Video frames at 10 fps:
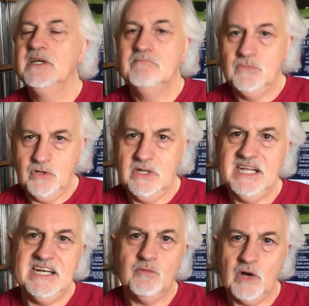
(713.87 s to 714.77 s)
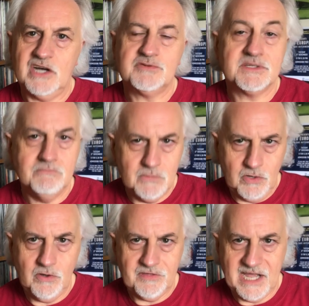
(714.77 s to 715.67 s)
Merlin in Welsh was
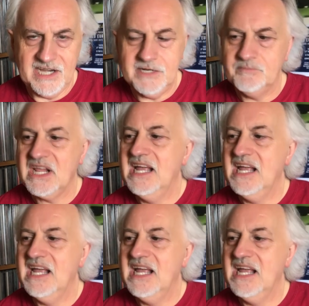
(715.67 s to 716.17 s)
Myrddin.